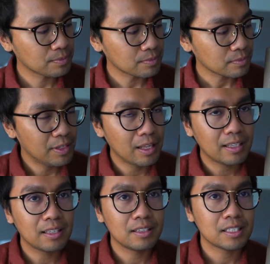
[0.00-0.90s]
I feel
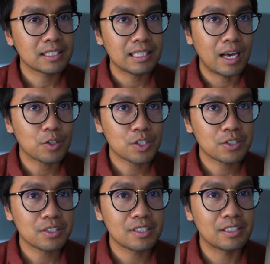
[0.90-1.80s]
like the
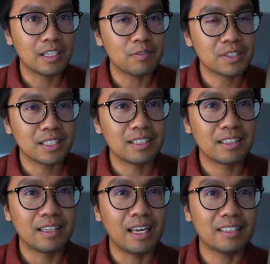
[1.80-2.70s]
slouch gives
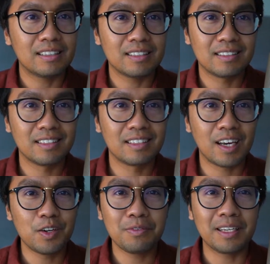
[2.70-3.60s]
it that
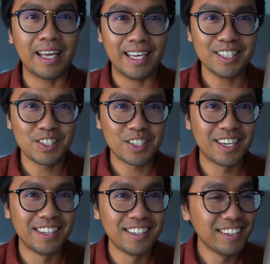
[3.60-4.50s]
kind of an edge
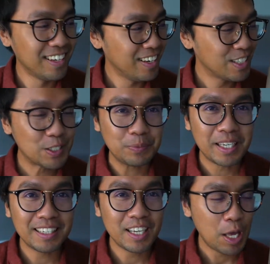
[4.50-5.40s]
to
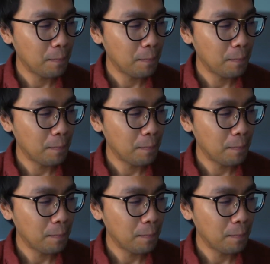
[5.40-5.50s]
me.